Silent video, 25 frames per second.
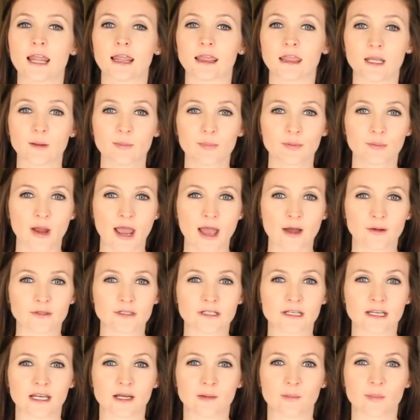lip
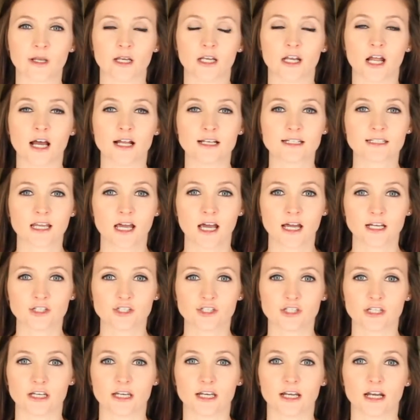rounding but not
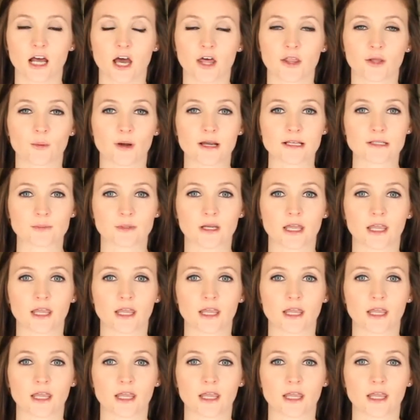touching. Otherwise we